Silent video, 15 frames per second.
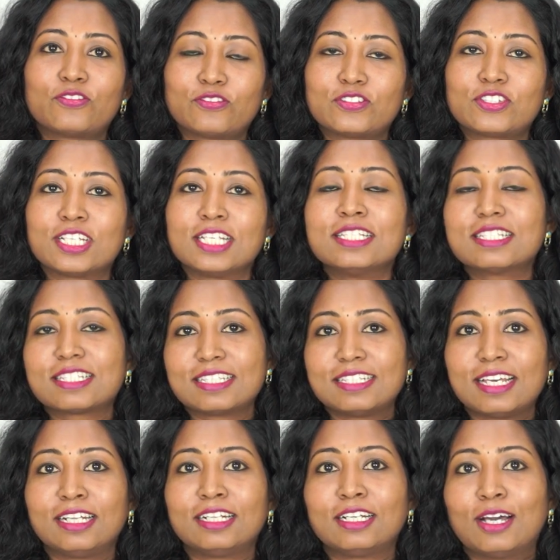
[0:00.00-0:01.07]
Since
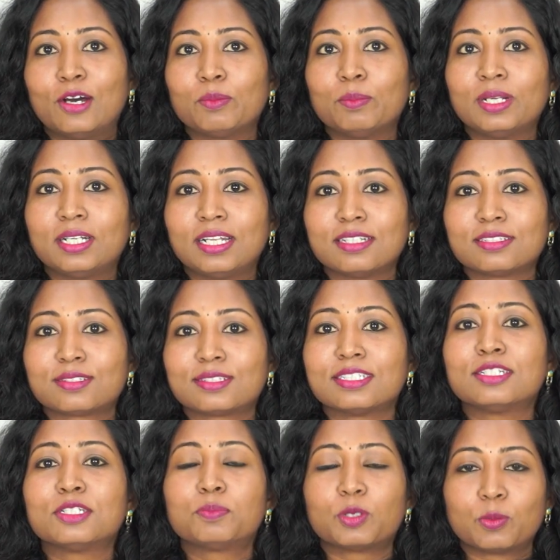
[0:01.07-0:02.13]
then government
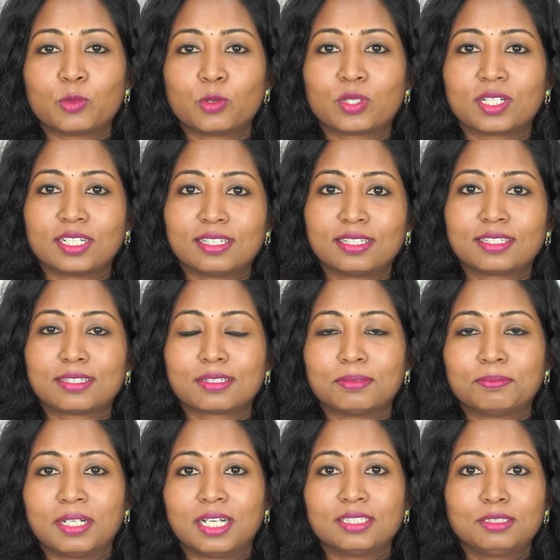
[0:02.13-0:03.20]
hasn't promoted
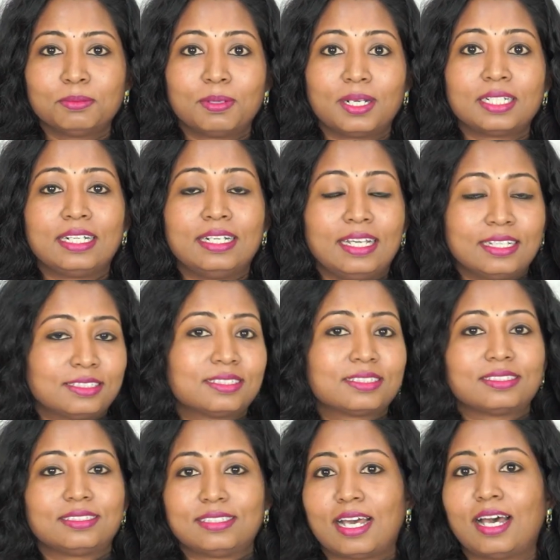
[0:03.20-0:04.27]
it much, but let's
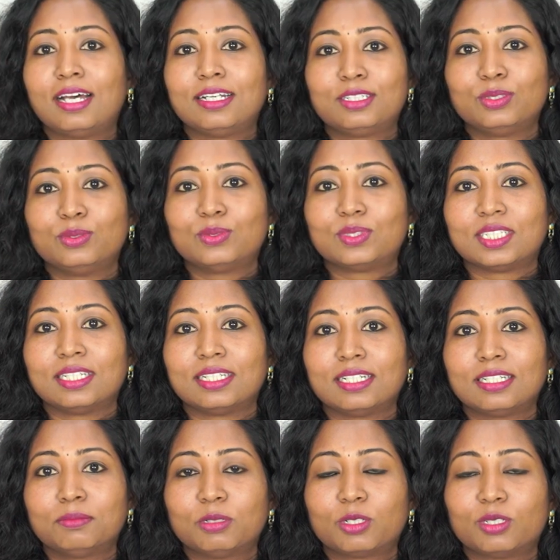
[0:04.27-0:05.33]
start using
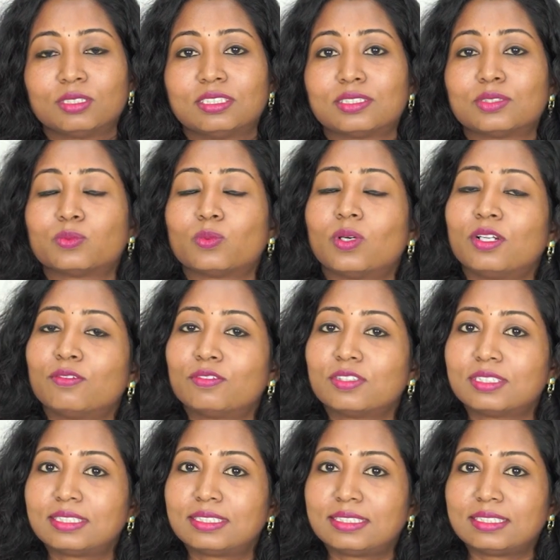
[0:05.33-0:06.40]
it because this is one of
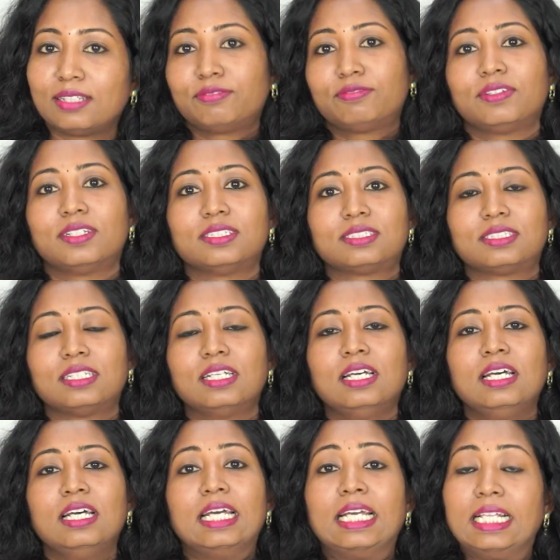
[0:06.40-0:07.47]
the safest,
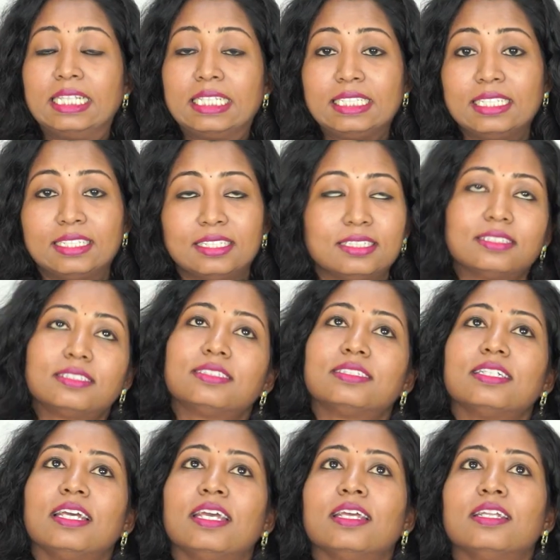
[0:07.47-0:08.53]

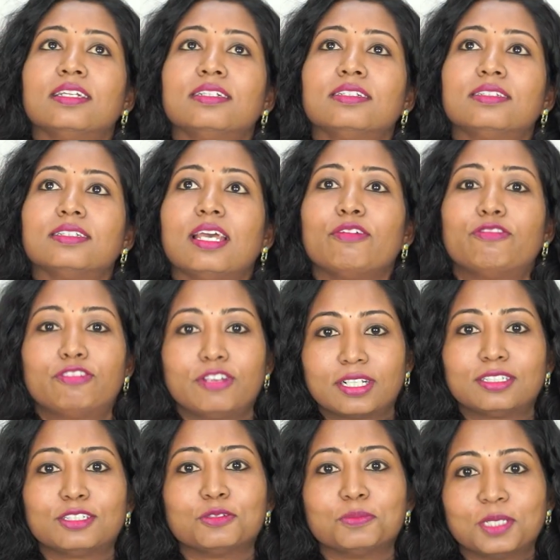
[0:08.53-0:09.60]
healthiest and
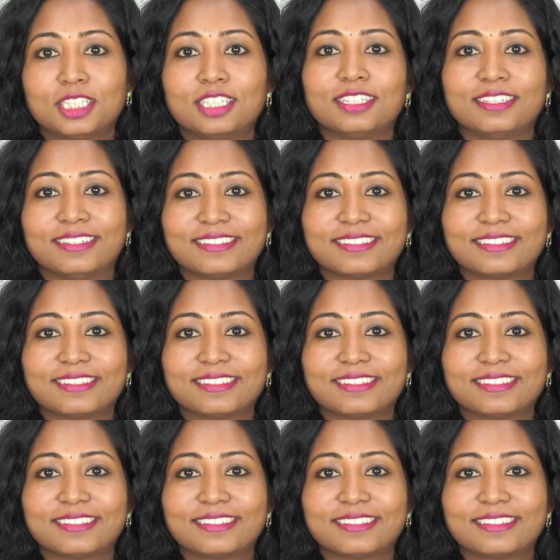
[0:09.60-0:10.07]
effective method.